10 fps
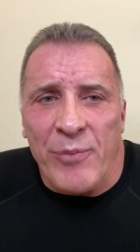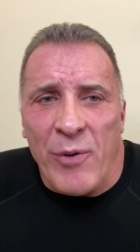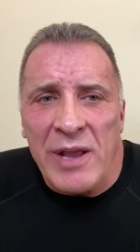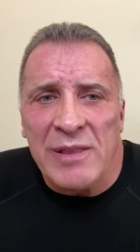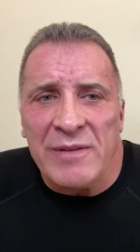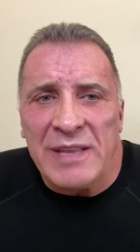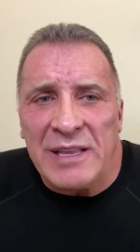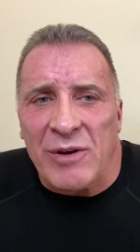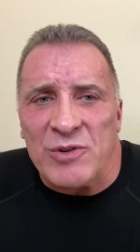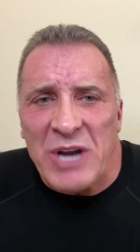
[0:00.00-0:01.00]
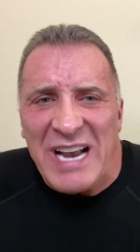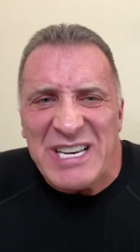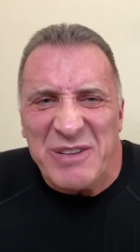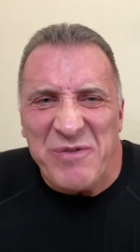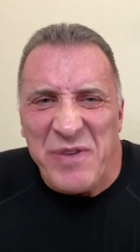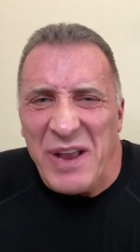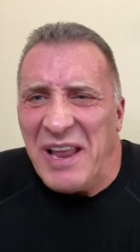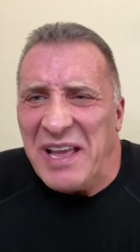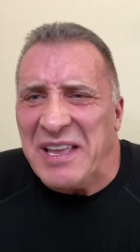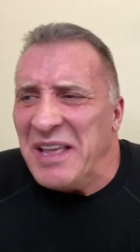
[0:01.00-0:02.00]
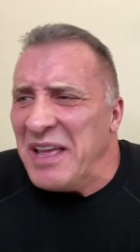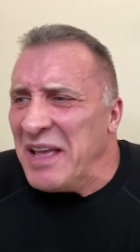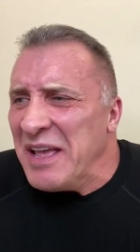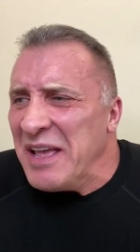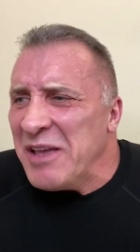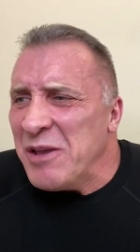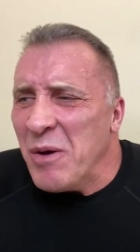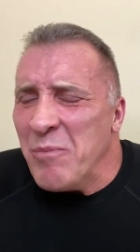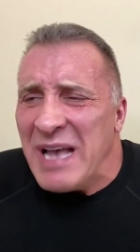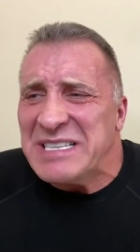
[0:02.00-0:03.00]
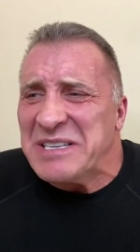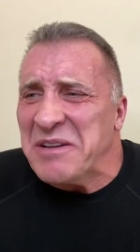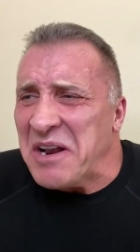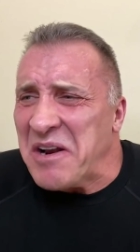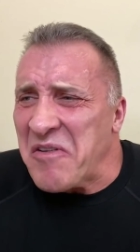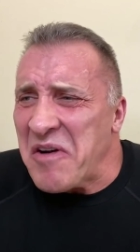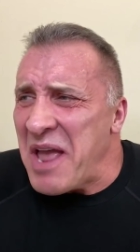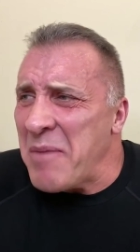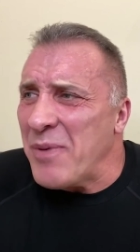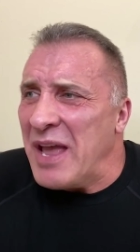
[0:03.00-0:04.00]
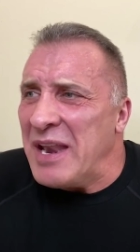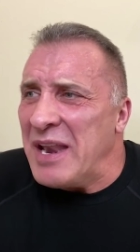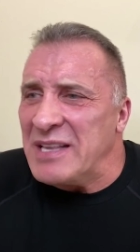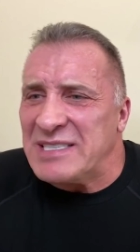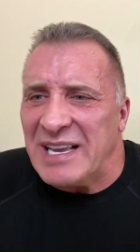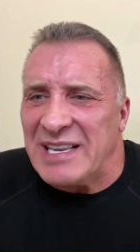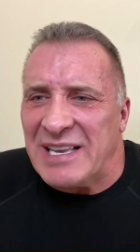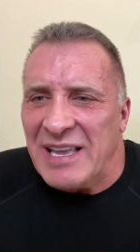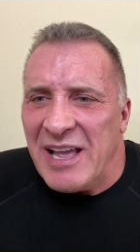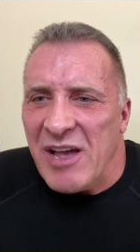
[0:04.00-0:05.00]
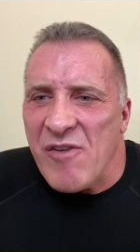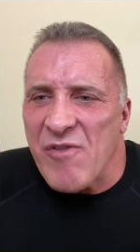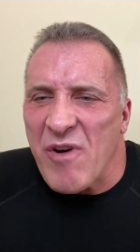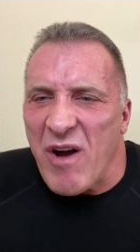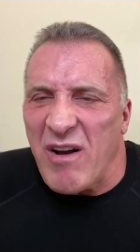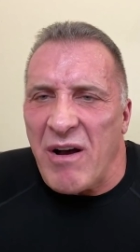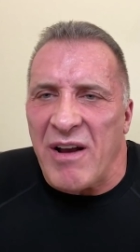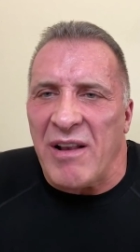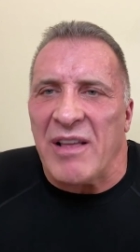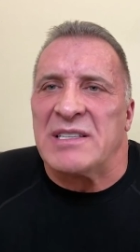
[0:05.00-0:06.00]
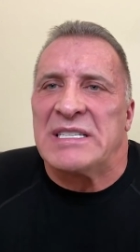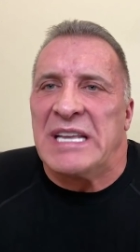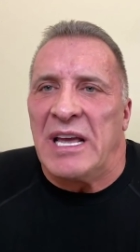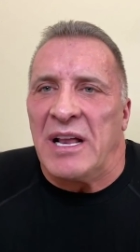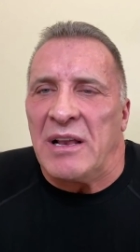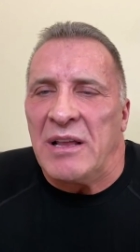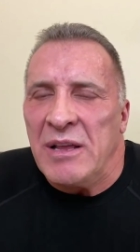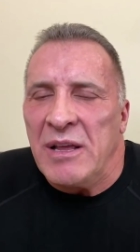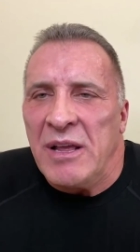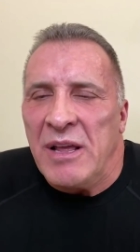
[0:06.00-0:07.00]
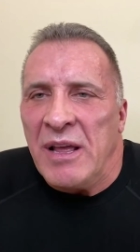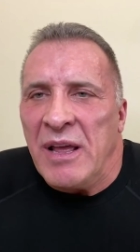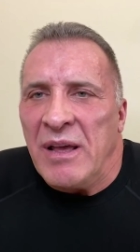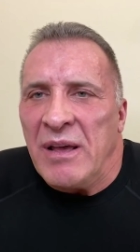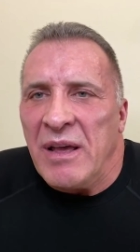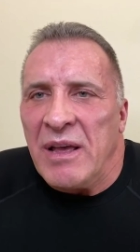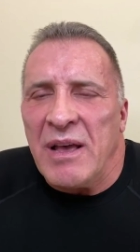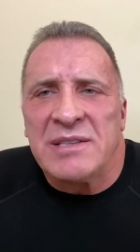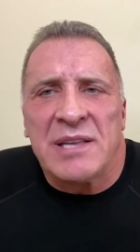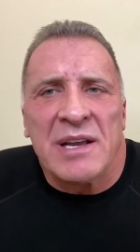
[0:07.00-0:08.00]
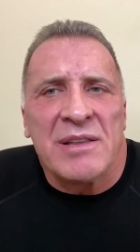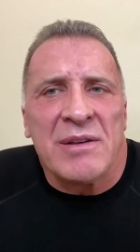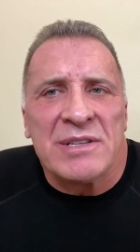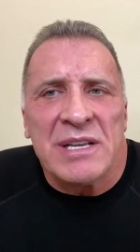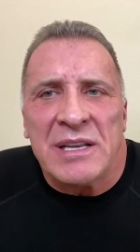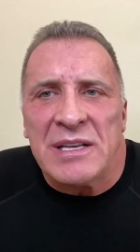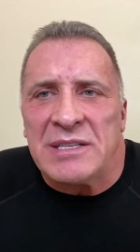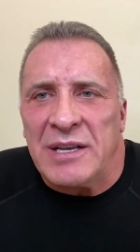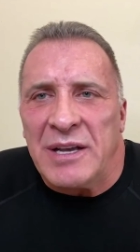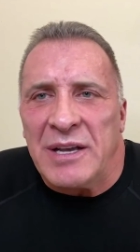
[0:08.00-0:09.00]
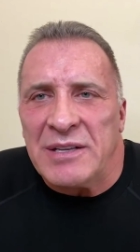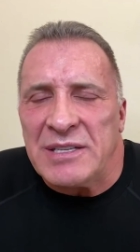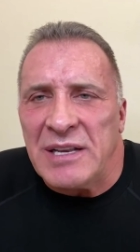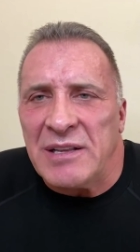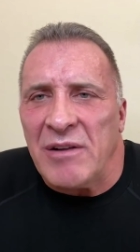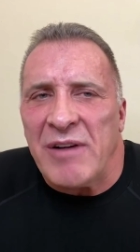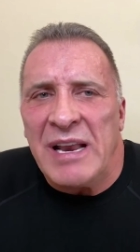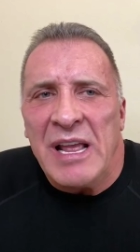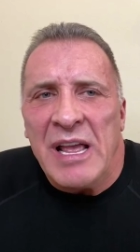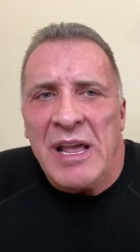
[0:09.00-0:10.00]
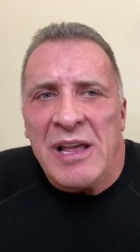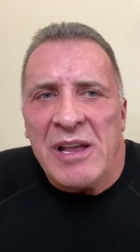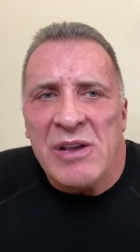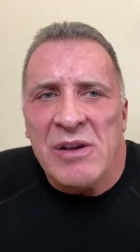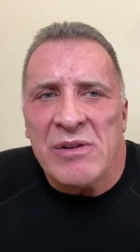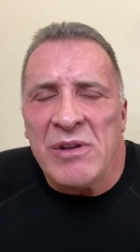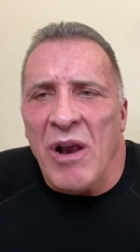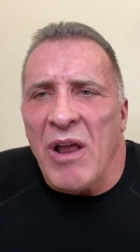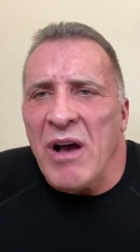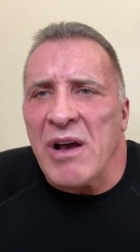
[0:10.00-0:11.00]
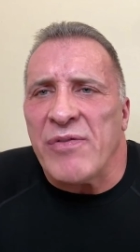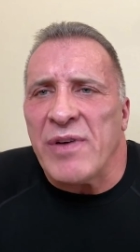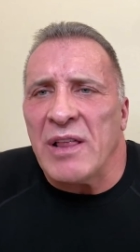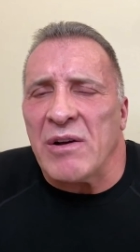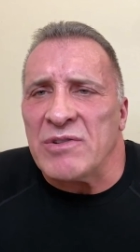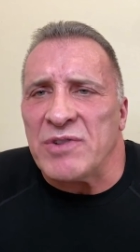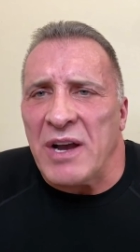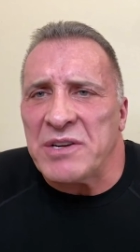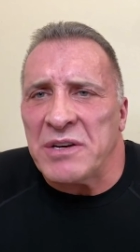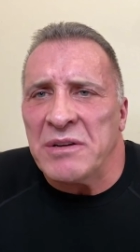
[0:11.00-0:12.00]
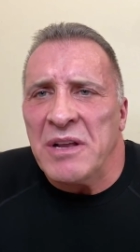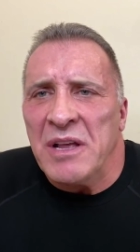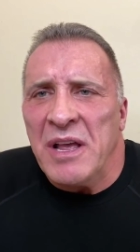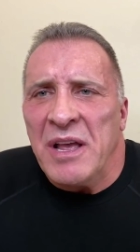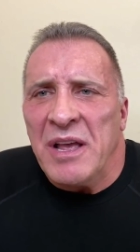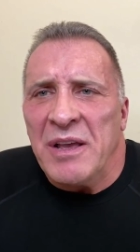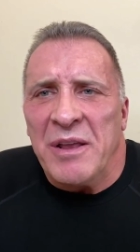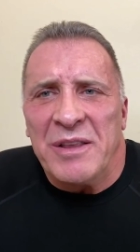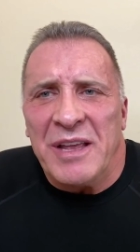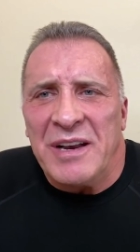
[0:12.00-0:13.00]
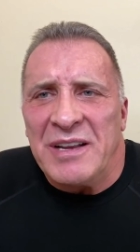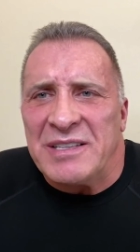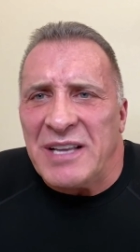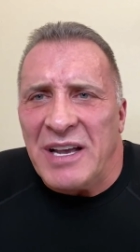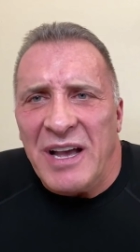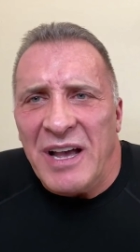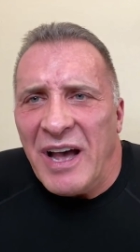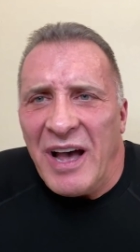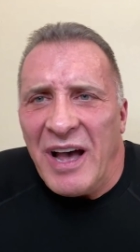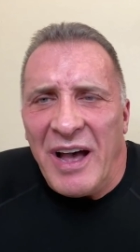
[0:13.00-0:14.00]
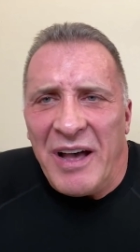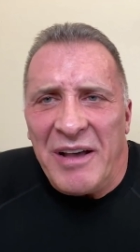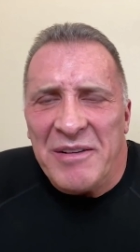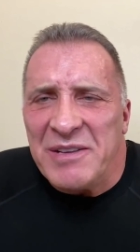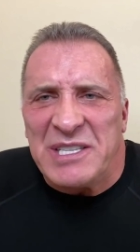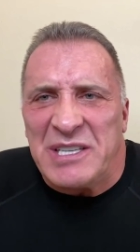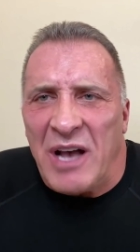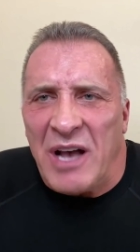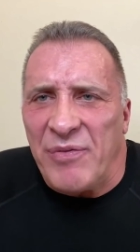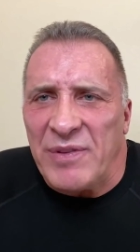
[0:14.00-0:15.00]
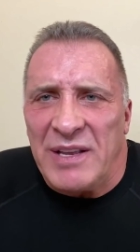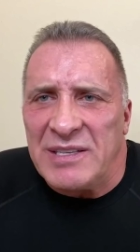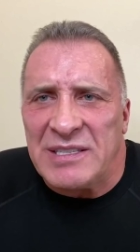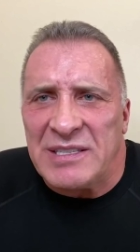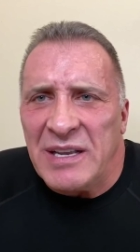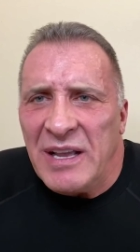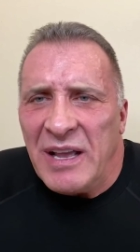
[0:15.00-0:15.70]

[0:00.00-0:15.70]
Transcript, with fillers: point of that contraction feel like your muscle is gonna cramp and it's like rock hard like a steel. Mm-hmm. And I start using this uh, right? You no longer feel the contraction. Mm-hmm. You know, there is a, a softness.